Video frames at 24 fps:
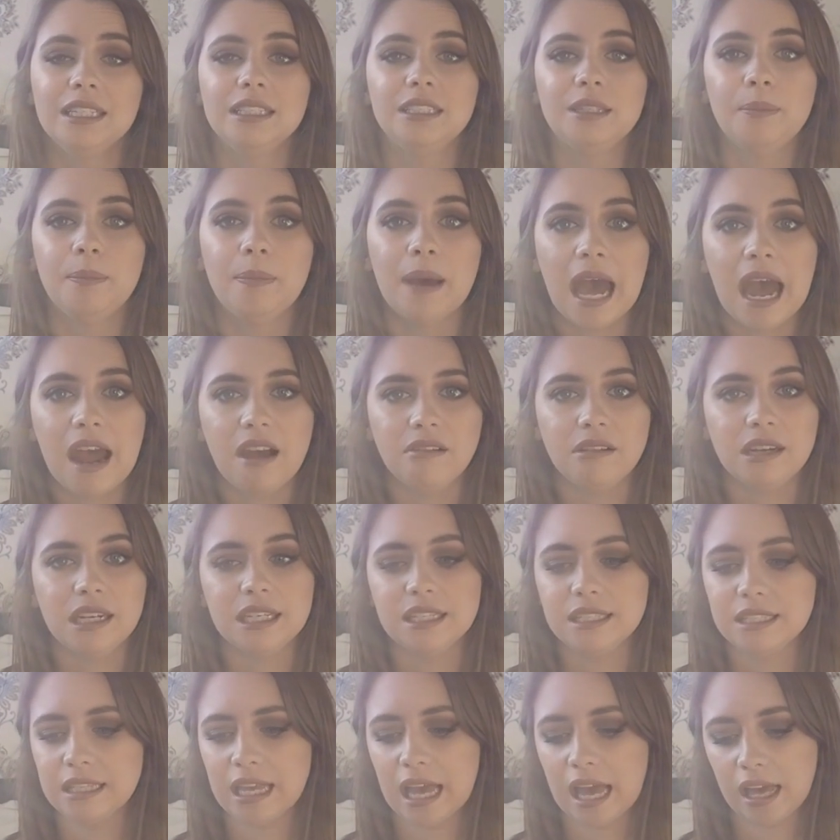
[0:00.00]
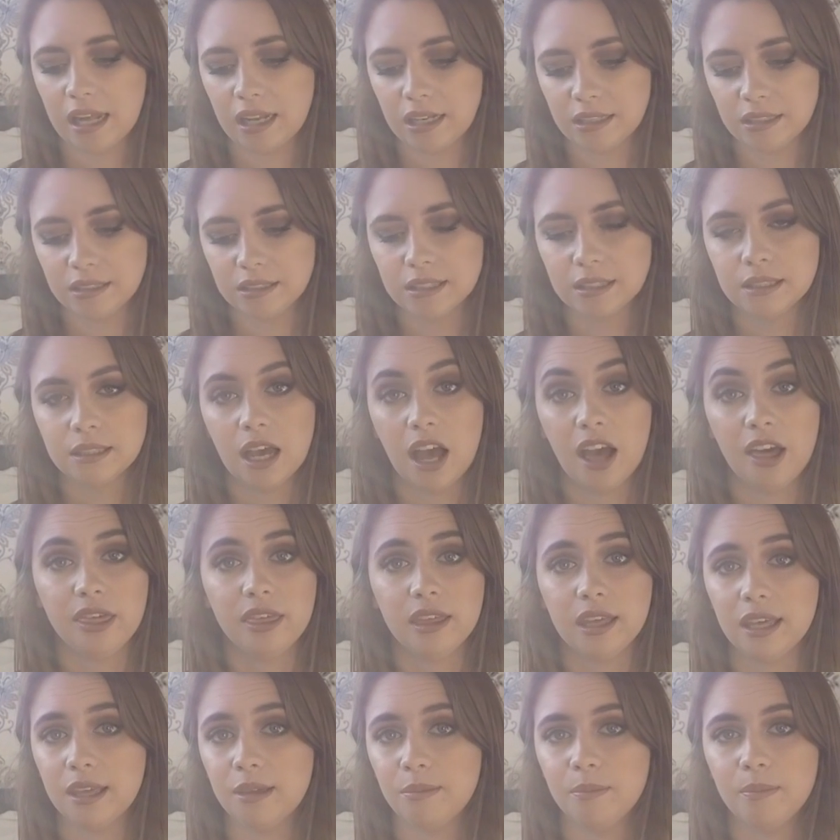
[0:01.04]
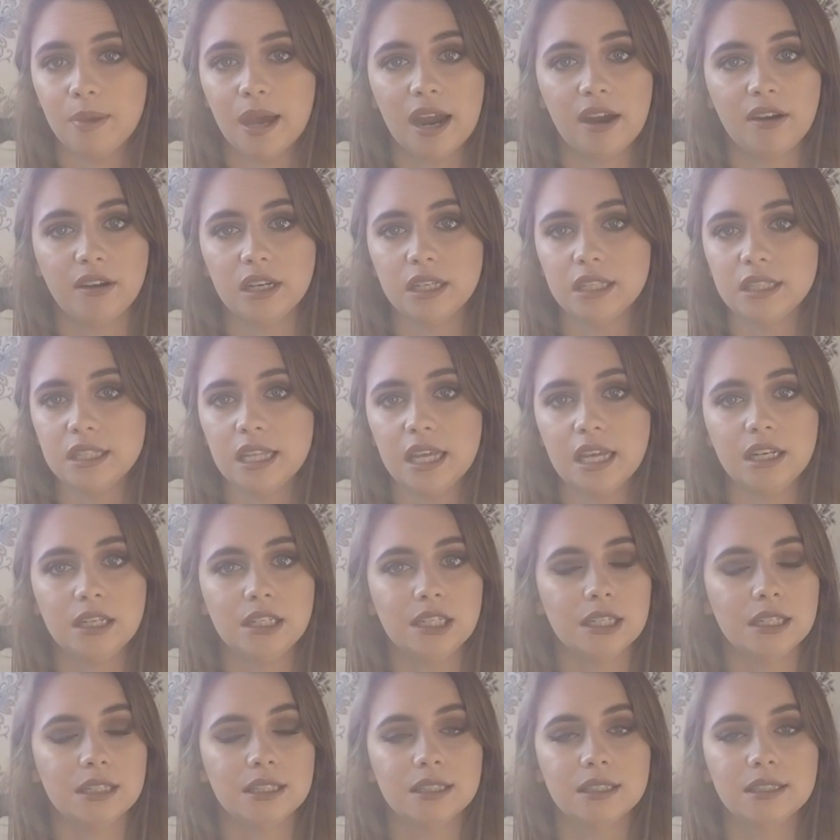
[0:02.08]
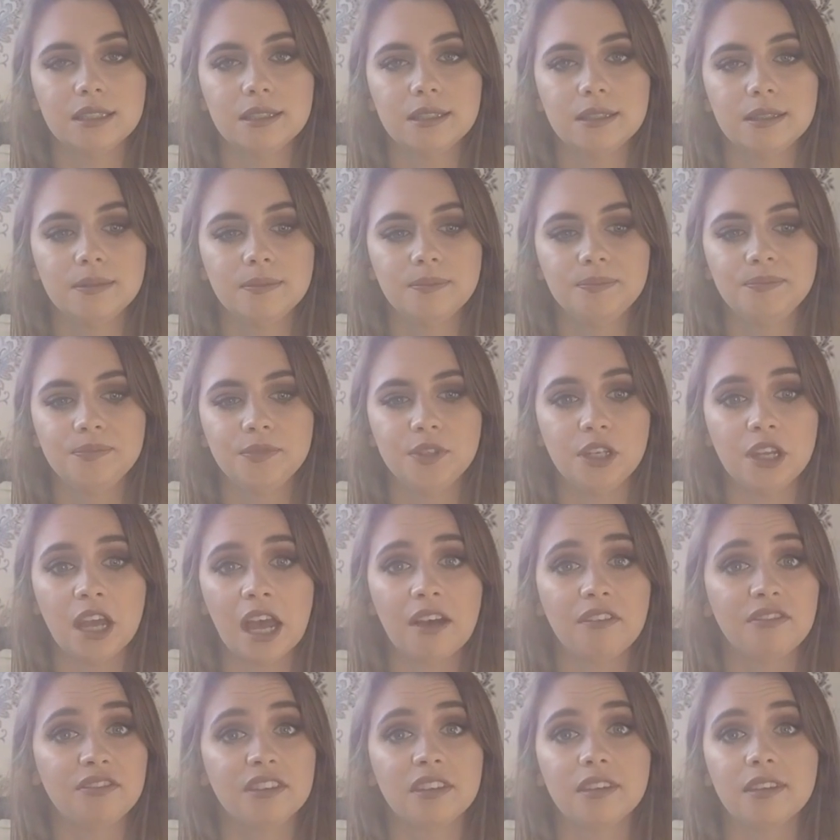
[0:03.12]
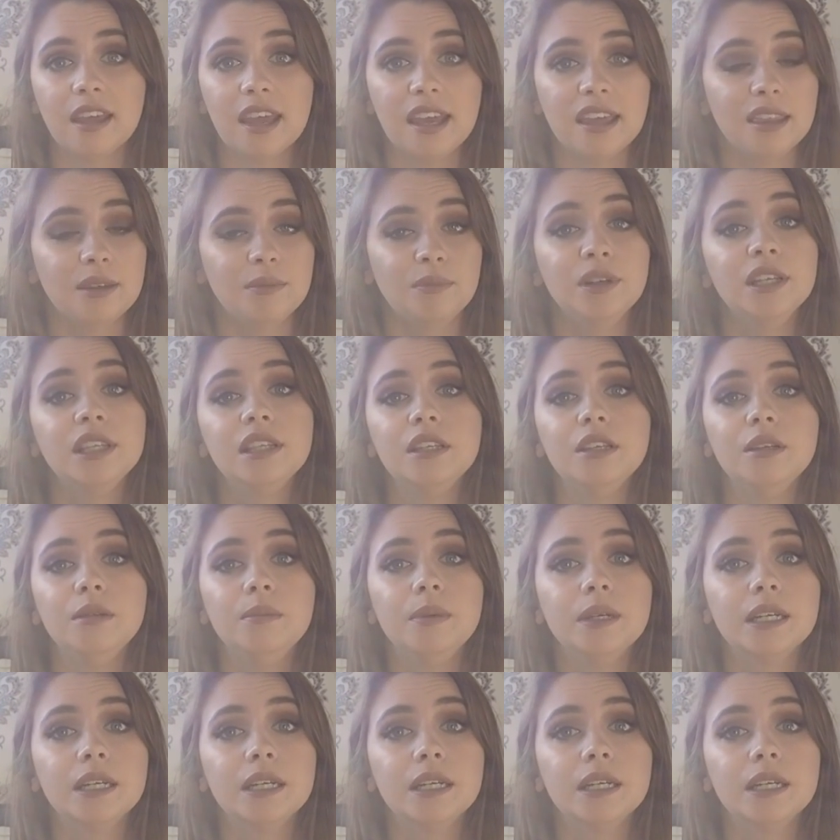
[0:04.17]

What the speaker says: to Paris, and I think in Paris you have to take them with you,